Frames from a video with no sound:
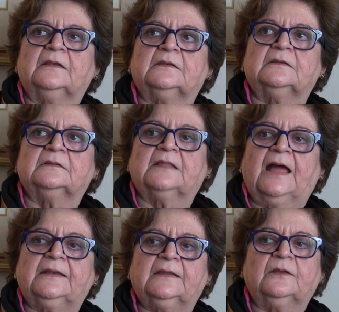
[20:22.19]
And
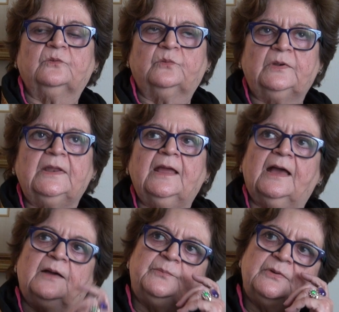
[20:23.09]
that can
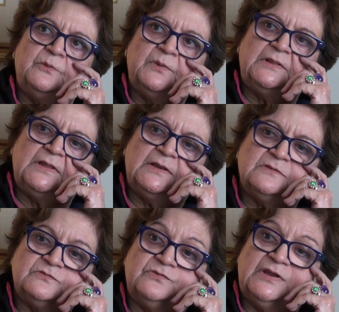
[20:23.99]
only happen when
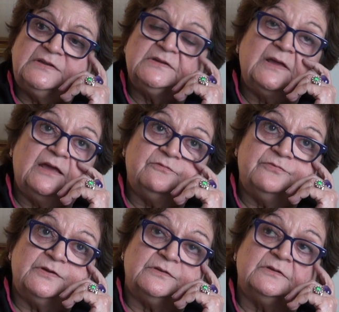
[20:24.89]
there is greater
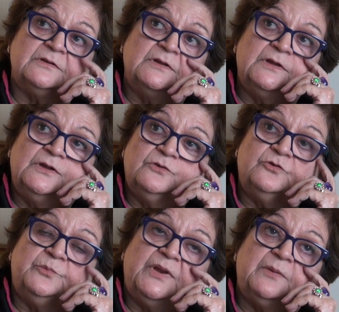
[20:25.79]
effort
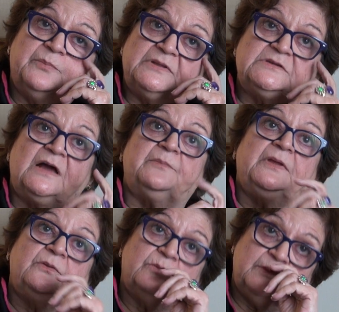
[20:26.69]
to bring
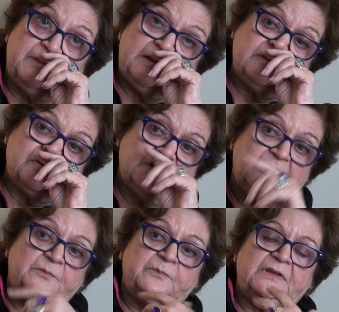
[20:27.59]
Punjabi into the
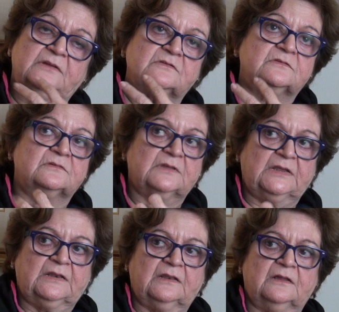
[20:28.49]
mainstream
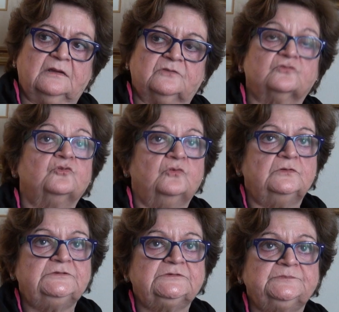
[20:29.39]
in the
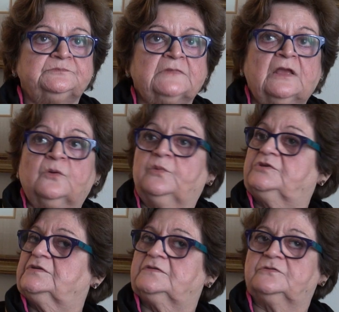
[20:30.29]
schools,
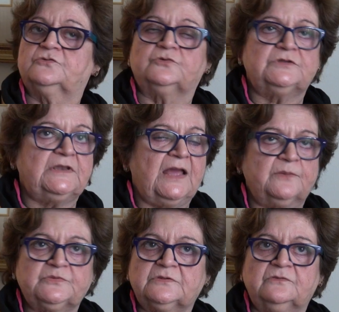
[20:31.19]
which is
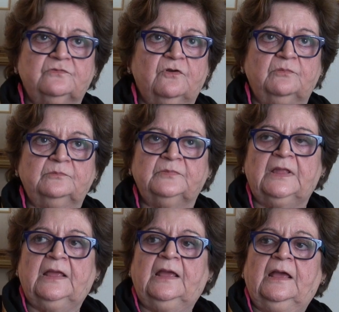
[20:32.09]
totally absent from.